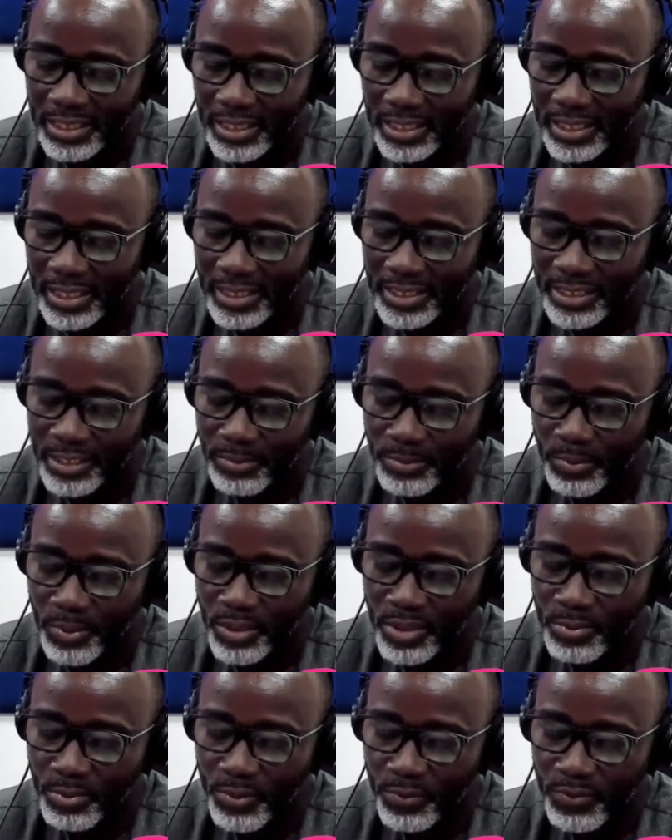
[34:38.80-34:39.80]
it is
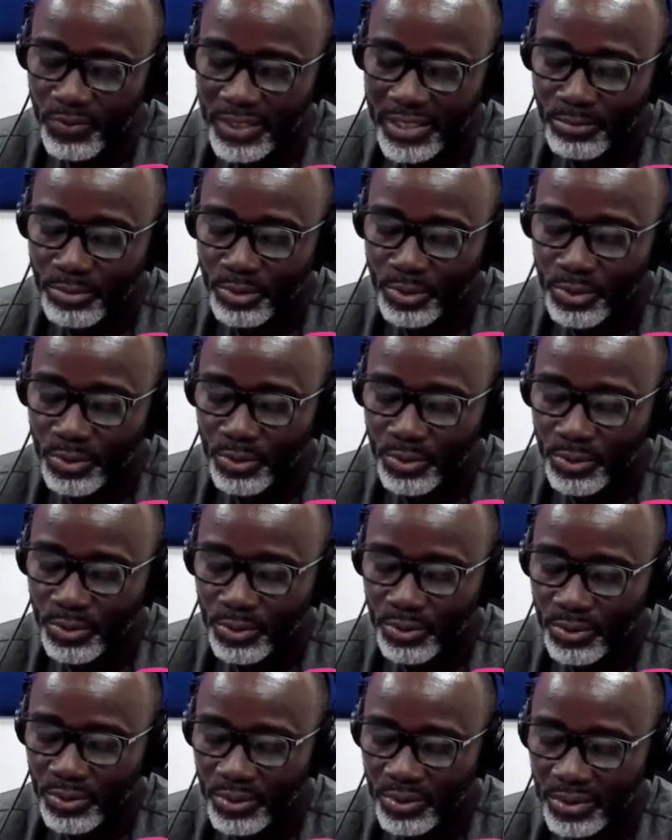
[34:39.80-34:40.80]
possible for them to
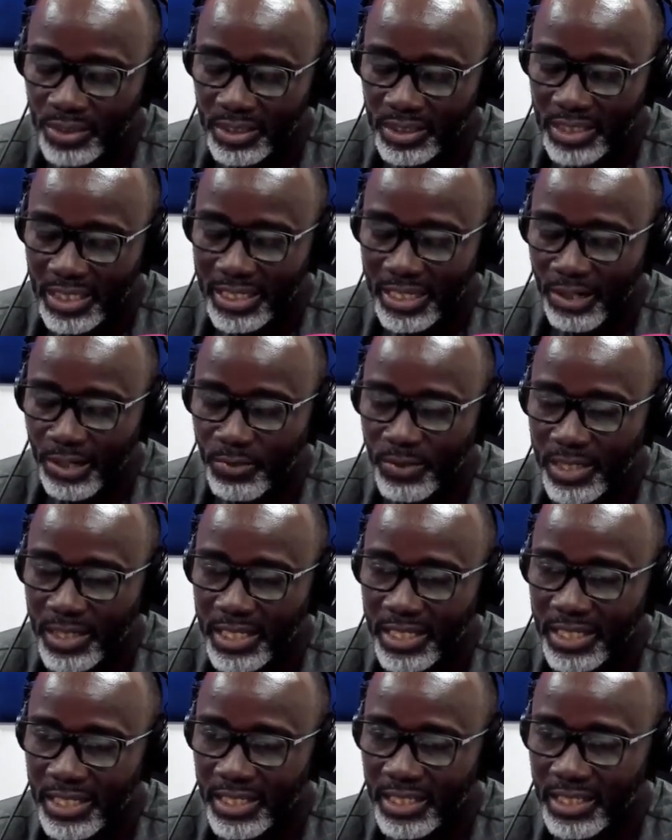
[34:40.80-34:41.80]
take
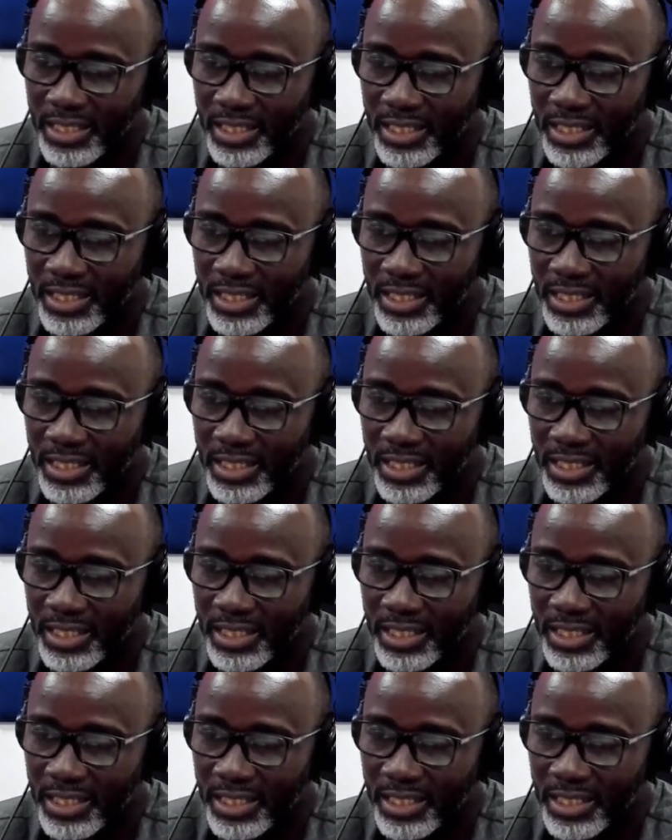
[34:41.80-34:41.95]
away